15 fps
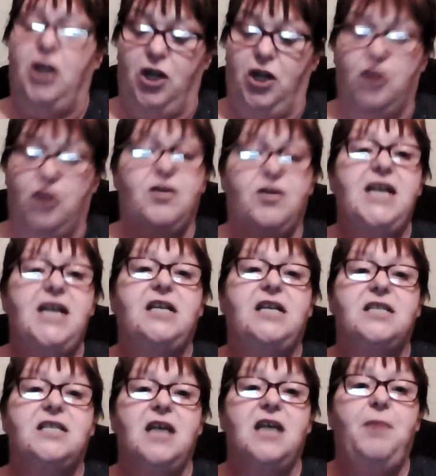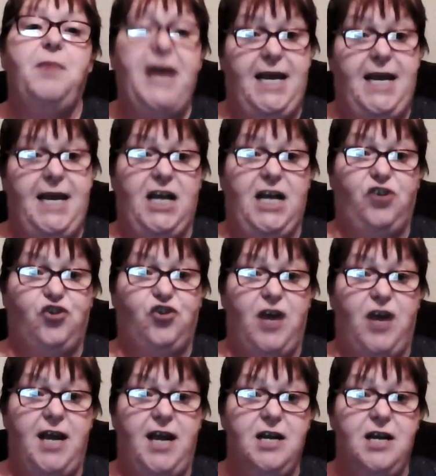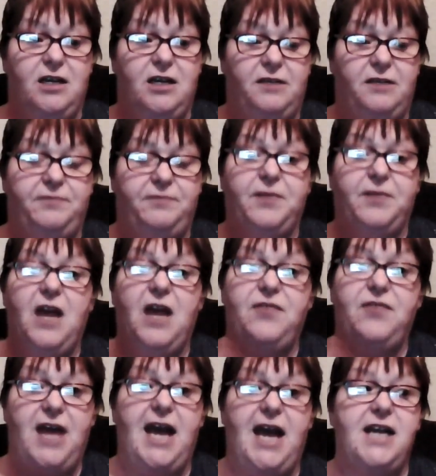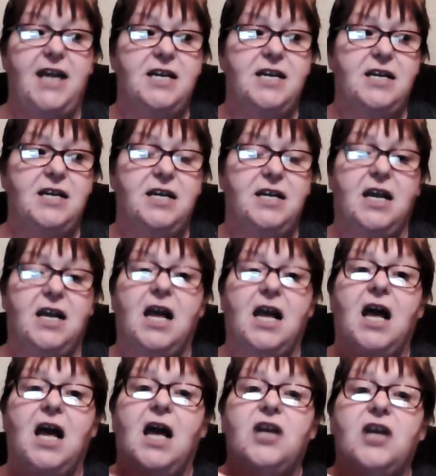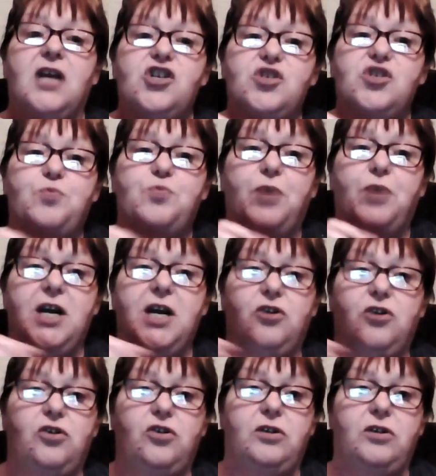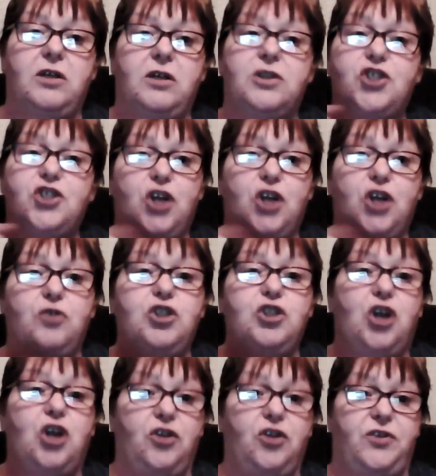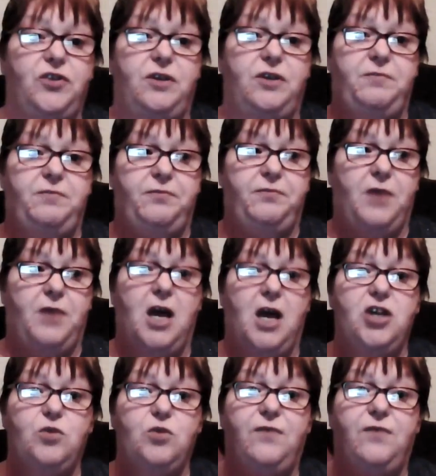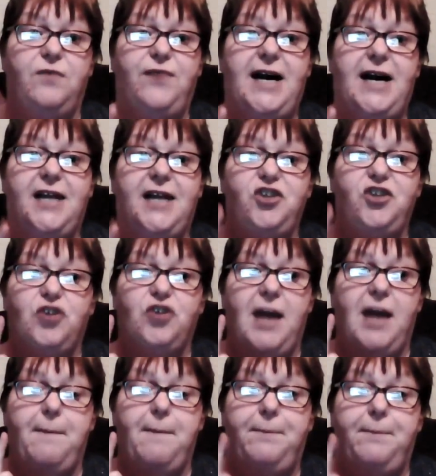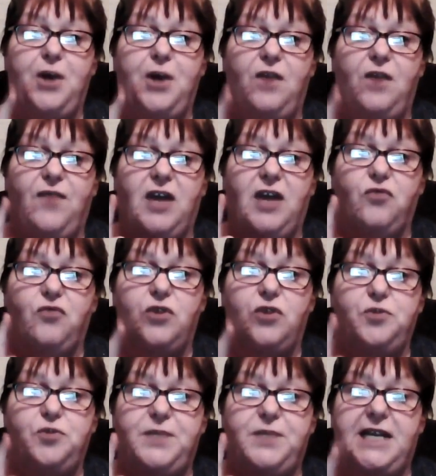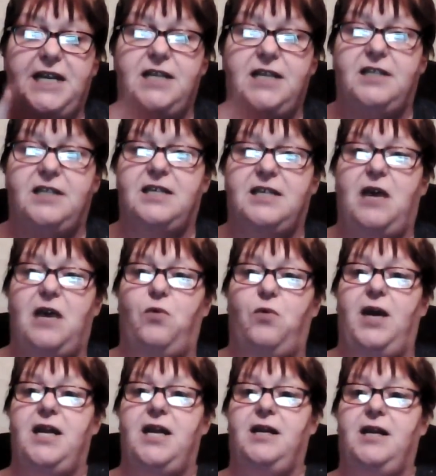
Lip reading: grease a baking tray, and then sprinkle salt on them, and you will find you'll get perfect roast potatoes that way.